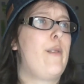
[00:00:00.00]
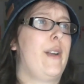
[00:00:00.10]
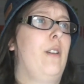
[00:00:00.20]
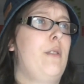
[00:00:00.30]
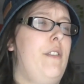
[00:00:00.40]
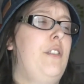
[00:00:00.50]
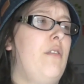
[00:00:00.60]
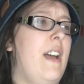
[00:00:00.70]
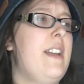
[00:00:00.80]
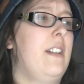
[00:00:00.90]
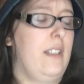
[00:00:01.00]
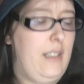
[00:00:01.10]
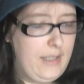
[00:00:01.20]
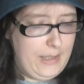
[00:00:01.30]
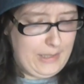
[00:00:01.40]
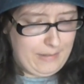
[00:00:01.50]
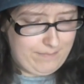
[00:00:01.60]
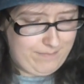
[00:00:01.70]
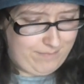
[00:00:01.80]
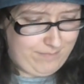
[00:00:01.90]
going on. We have a trail.
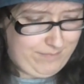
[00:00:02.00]
Um,